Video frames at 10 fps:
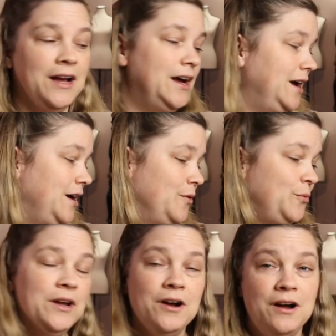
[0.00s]
We
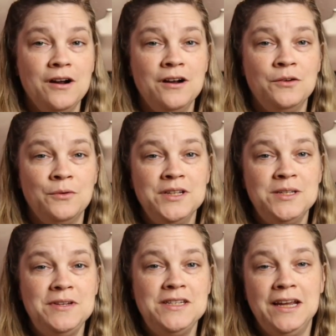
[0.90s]
are going to be
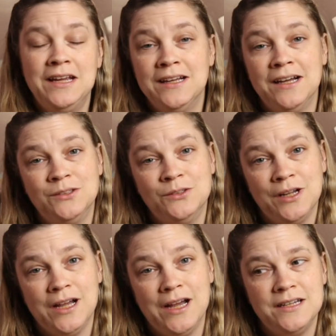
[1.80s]
taking a look
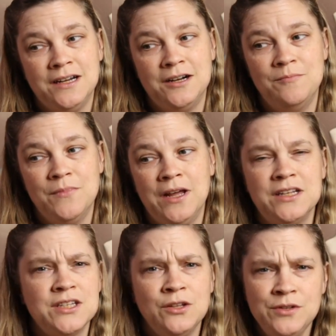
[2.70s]
at an
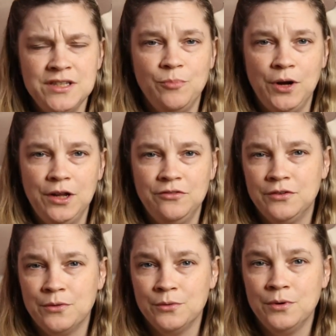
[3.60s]
exclusive brand through
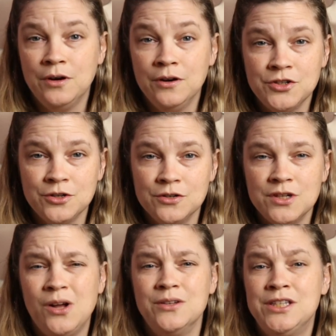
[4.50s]
Hirschner's
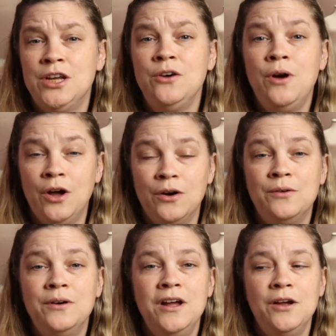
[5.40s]
called Soho
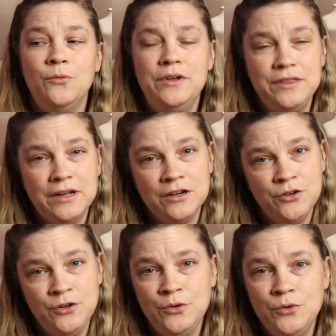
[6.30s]
with their
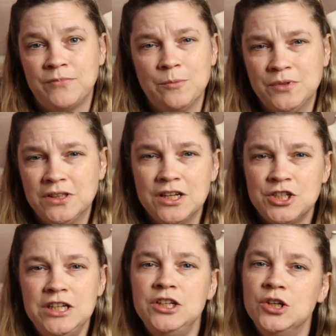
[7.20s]
new plushy
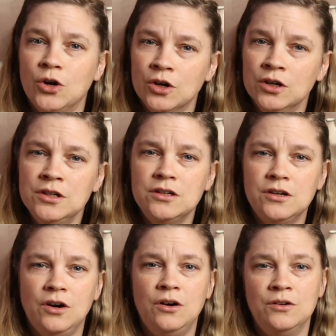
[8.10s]
yarn
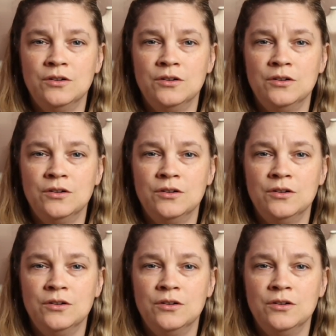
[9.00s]
called